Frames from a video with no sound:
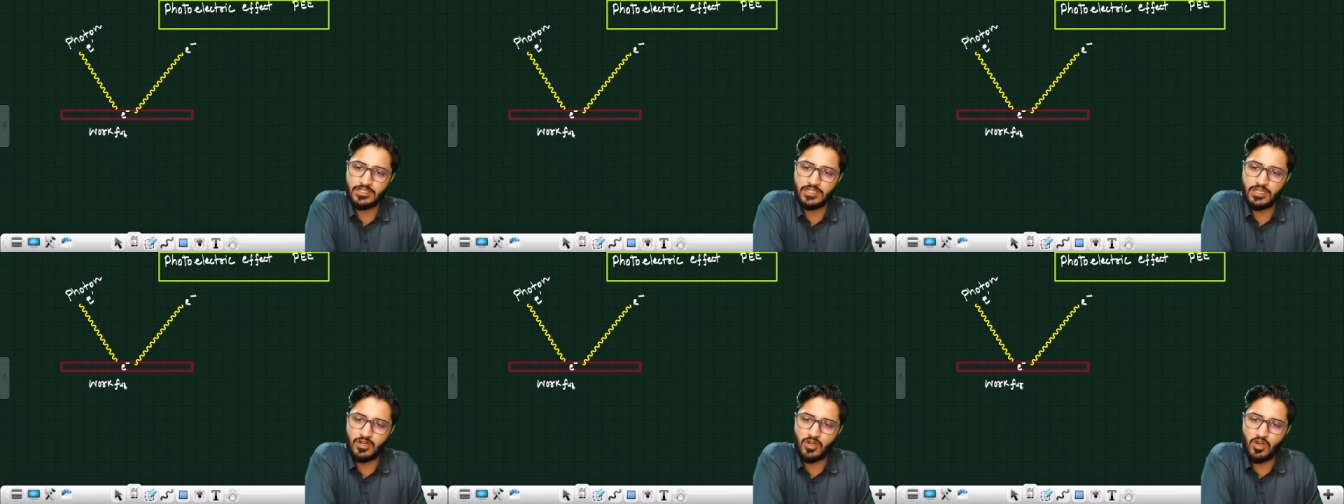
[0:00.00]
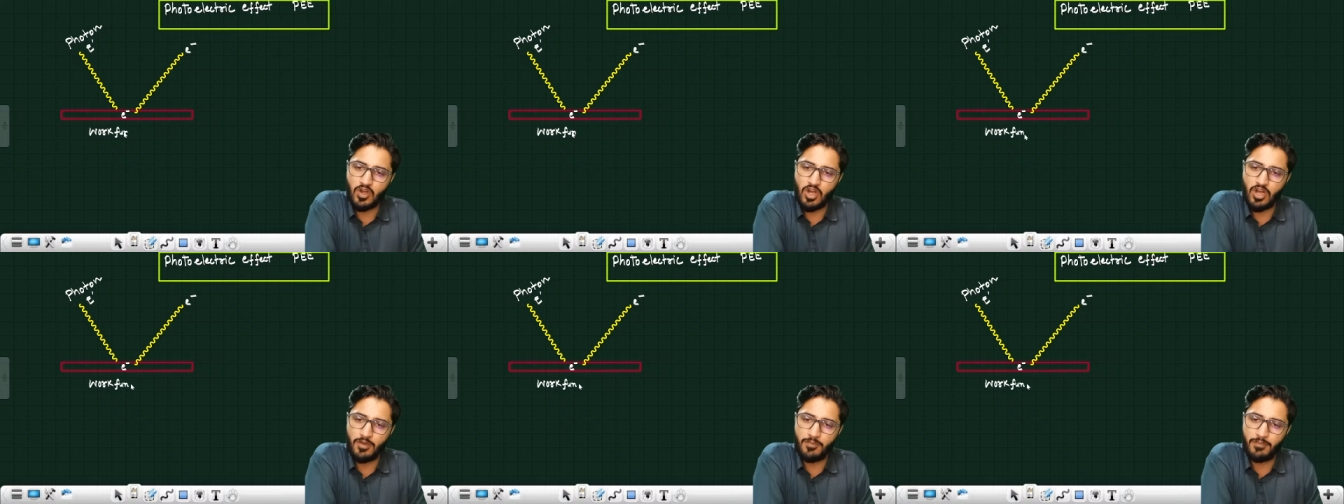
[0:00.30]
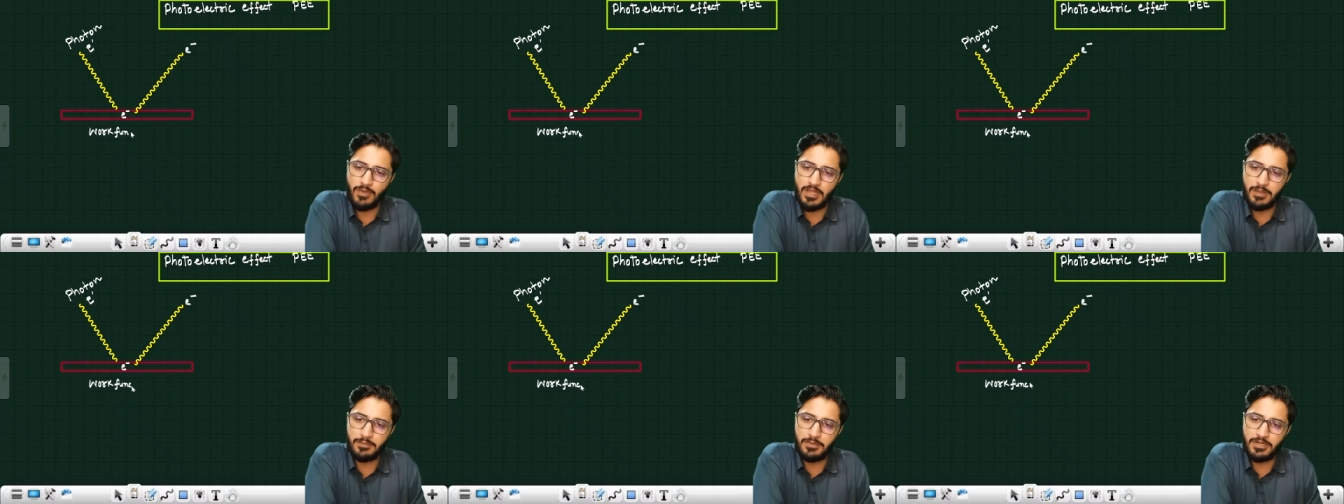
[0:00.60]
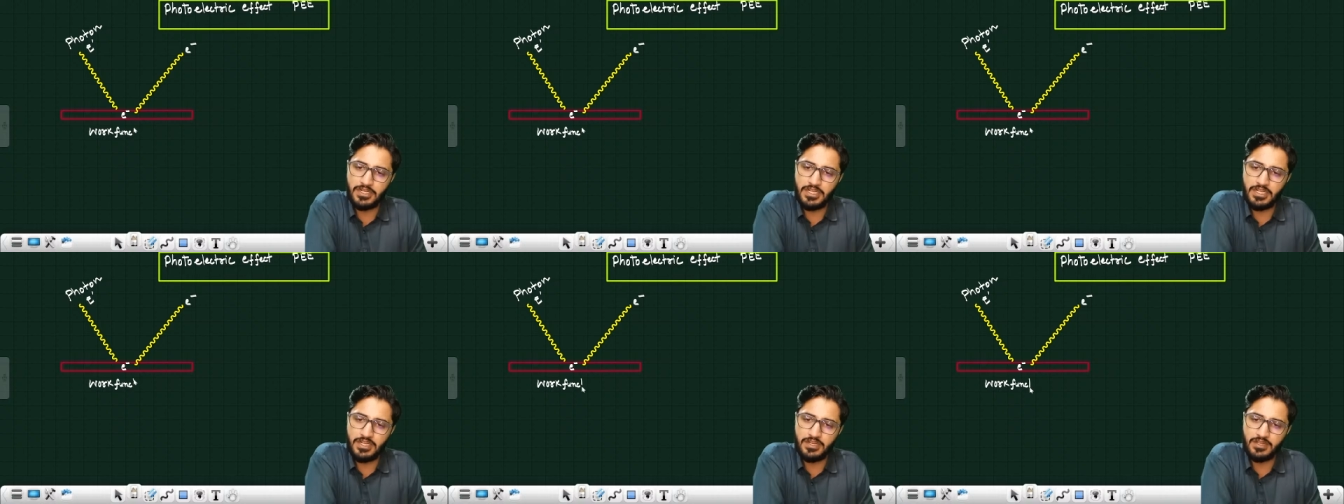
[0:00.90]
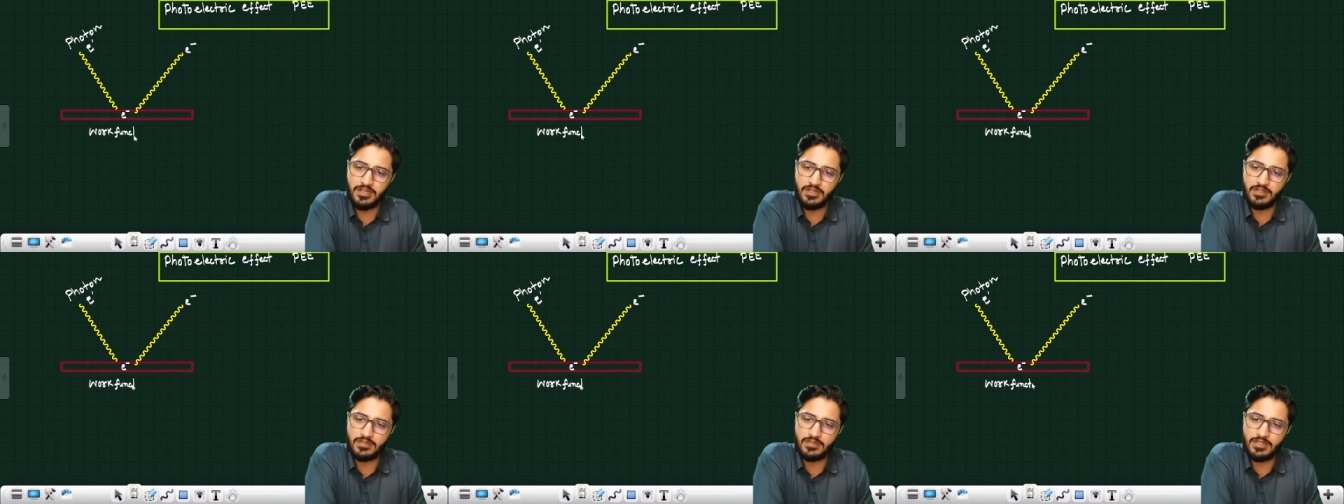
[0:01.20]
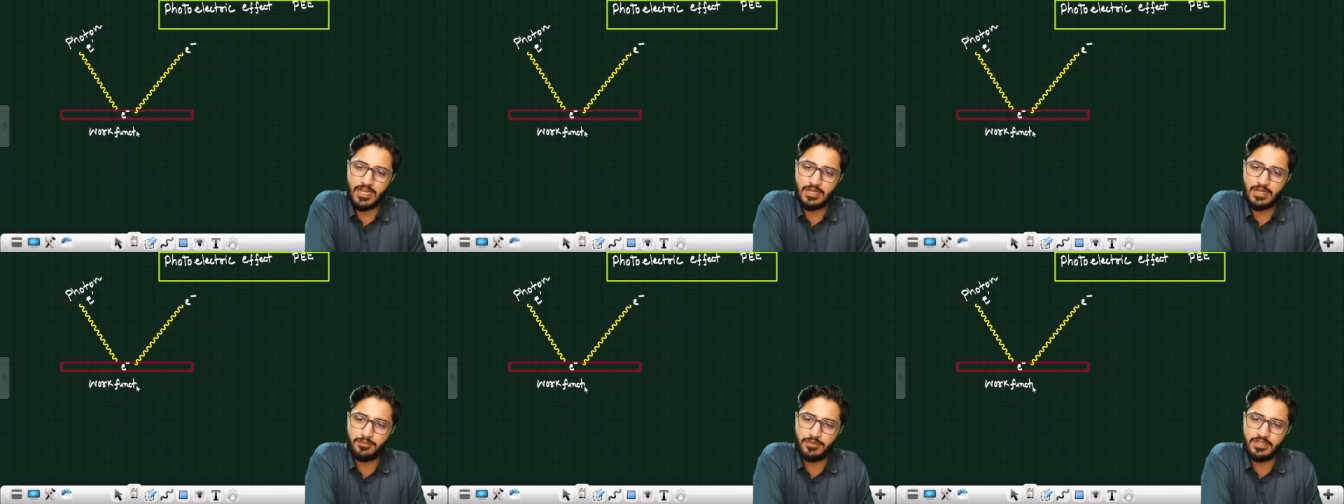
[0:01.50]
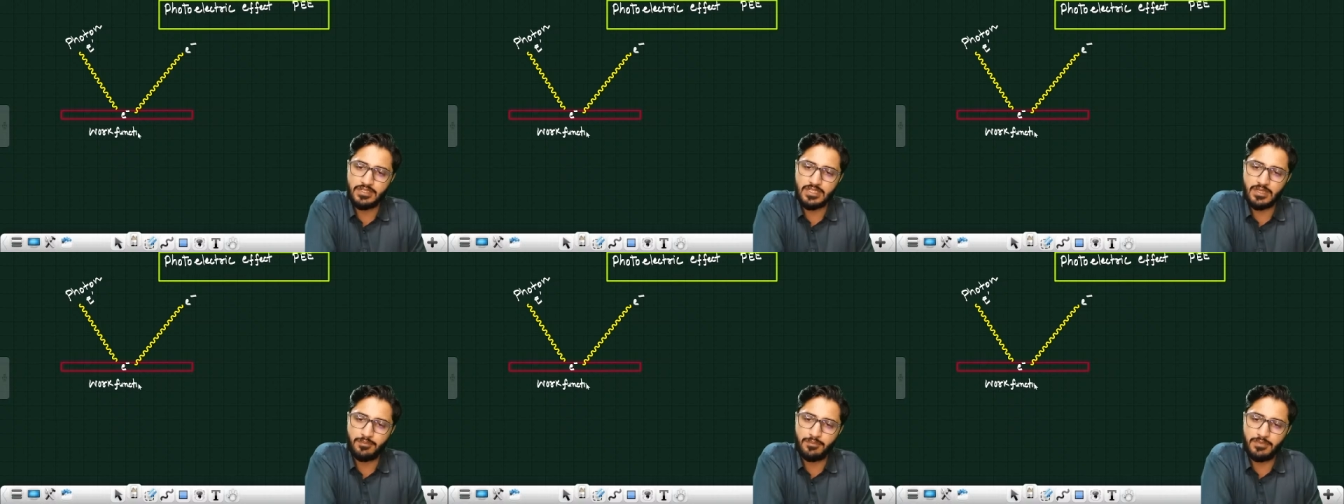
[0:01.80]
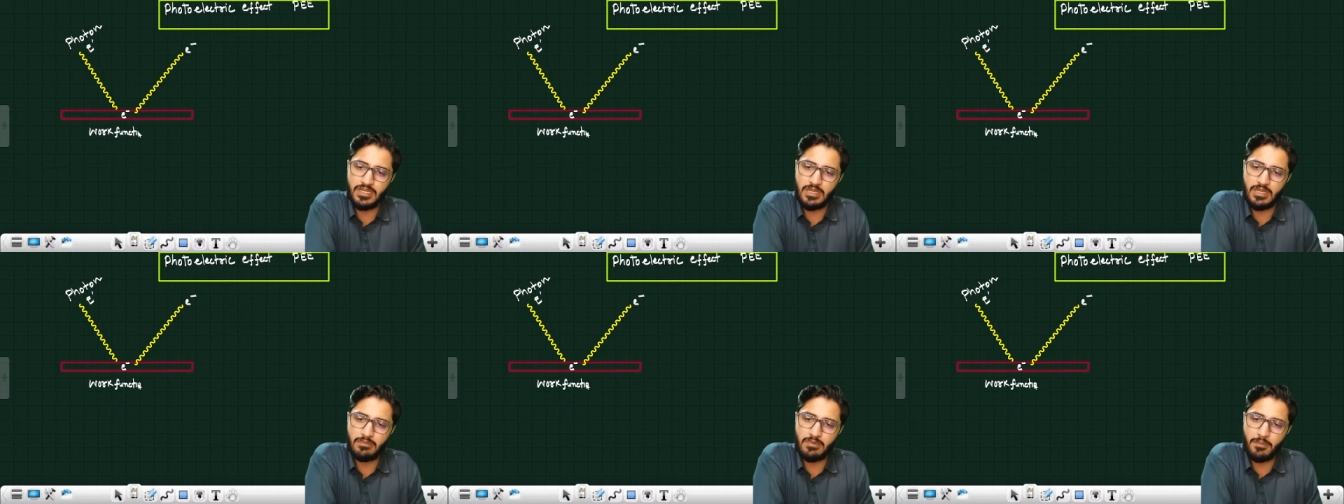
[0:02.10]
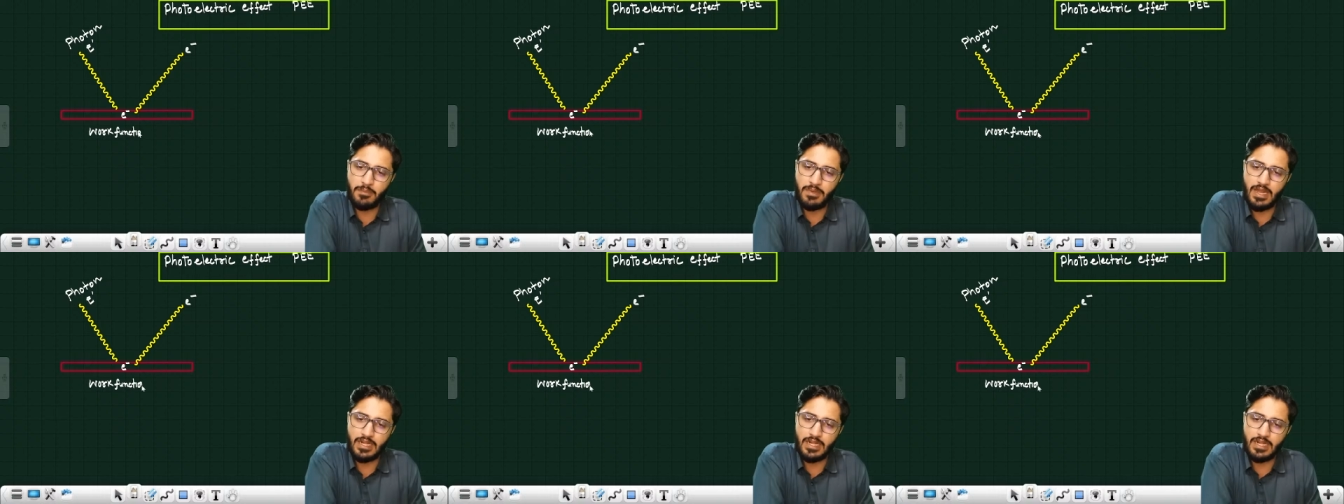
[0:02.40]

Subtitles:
of my material, that means the minimum